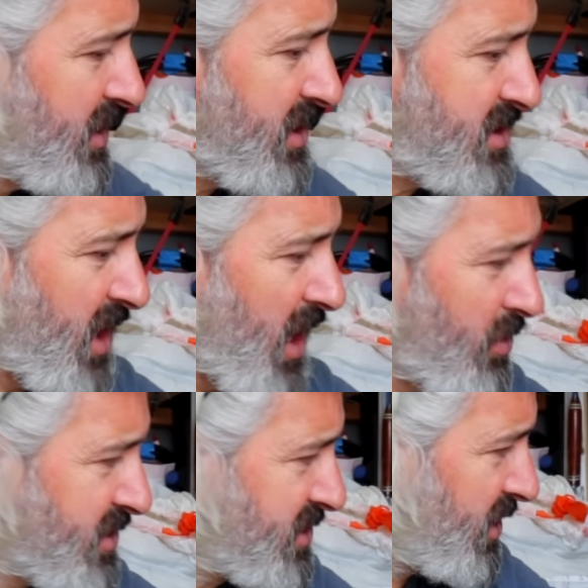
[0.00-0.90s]
these
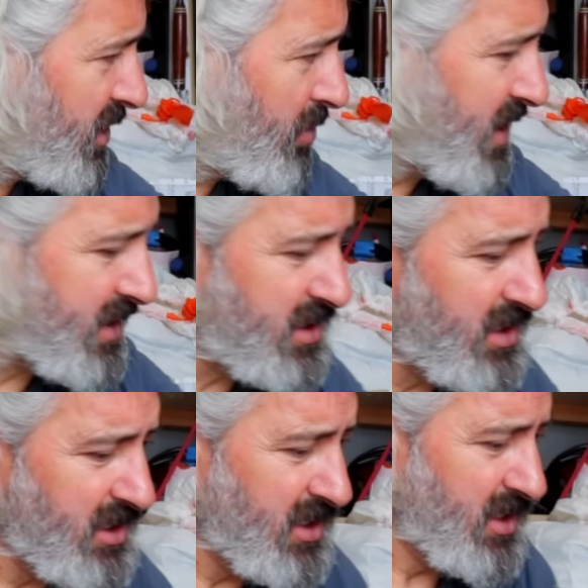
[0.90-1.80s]
cables a little bit
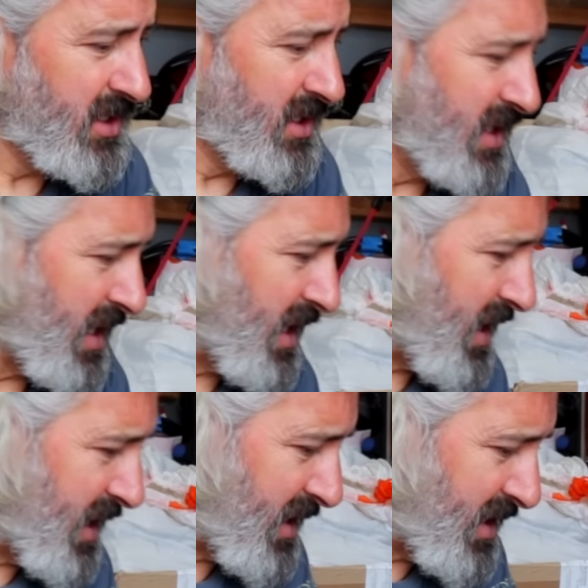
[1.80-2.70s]

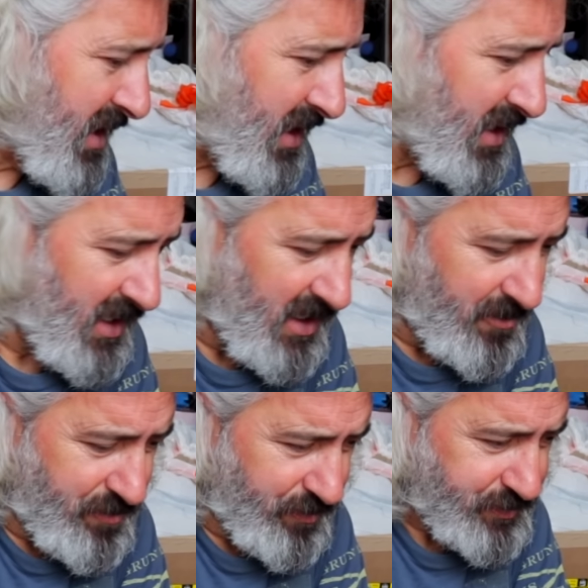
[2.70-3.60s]
and
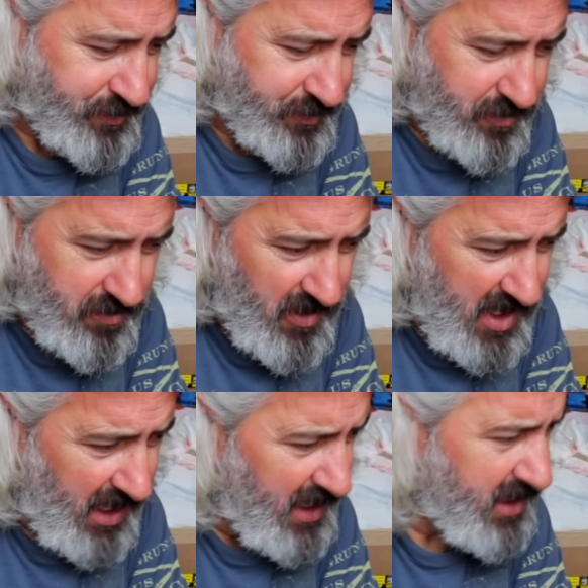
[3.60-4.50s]
um,
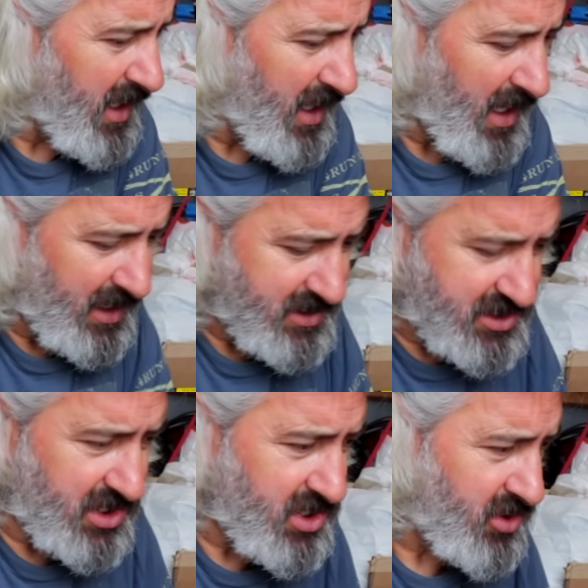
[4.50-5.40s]
and yeah,
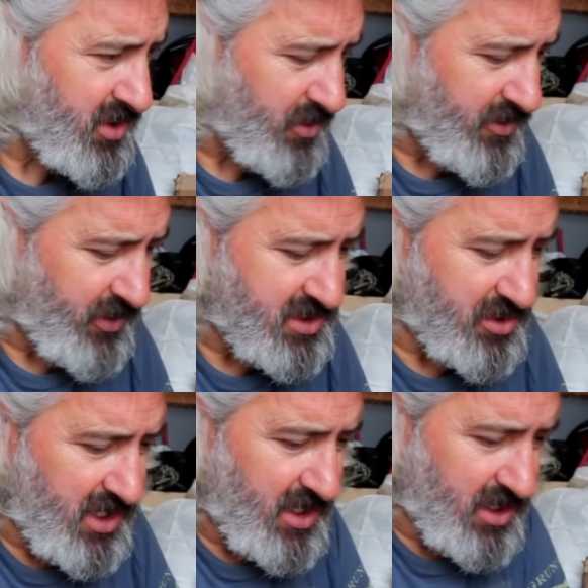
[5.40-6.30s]
unsecure the
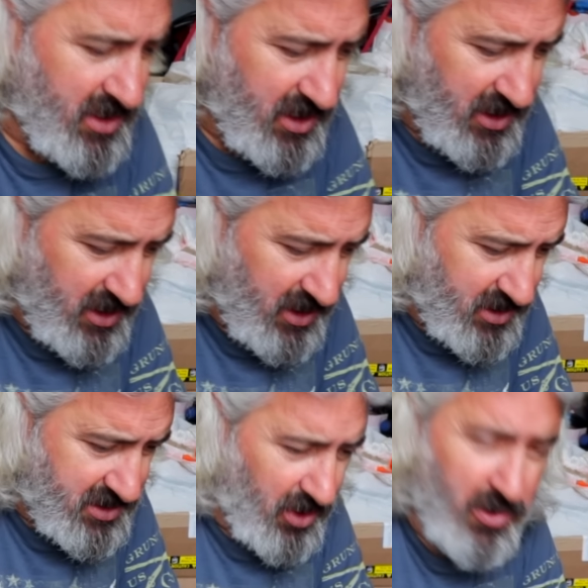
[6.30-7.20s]
refrigerator
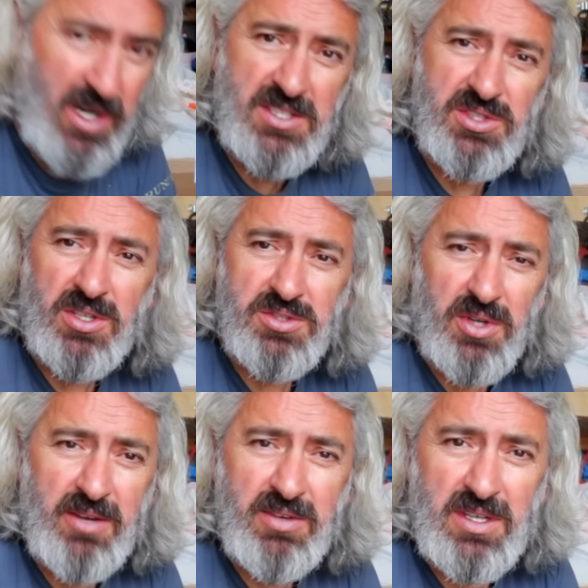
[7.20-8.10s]
so when I start
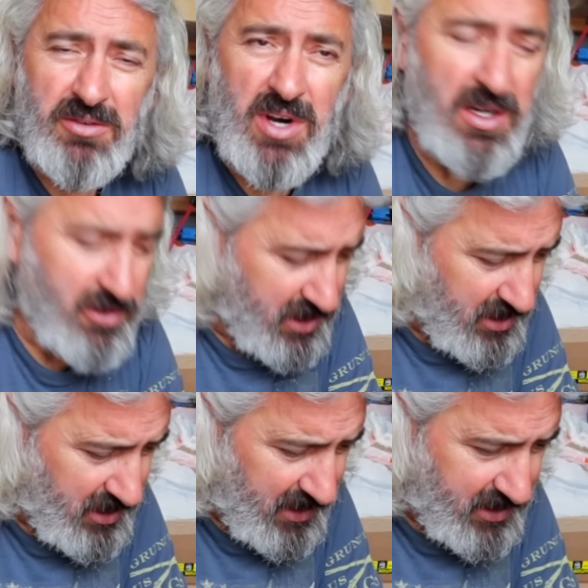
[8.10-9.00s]
driving around
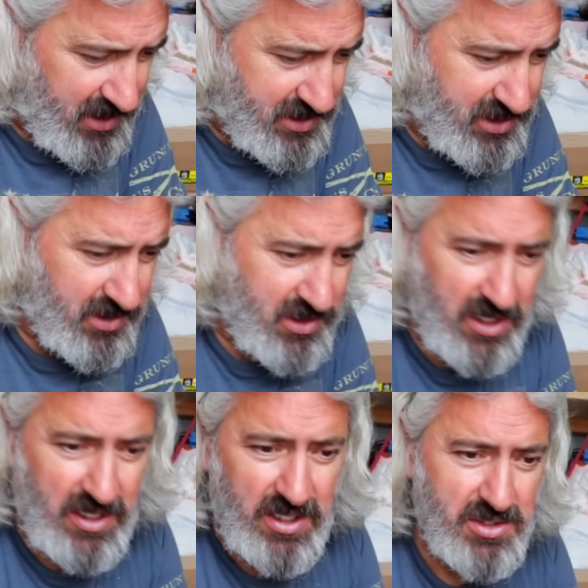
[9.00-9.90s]
it doesn't
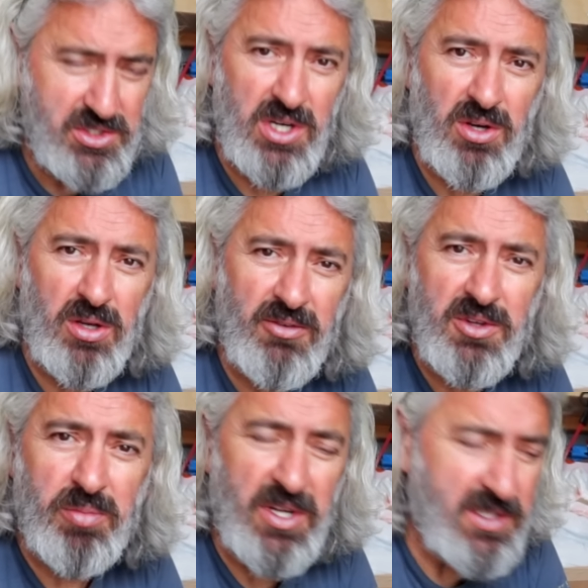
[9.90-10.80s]
uh, shake all over
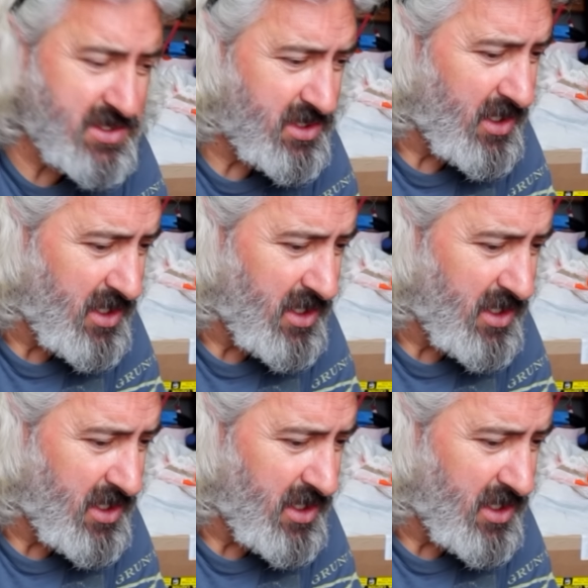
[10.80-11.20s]
the place.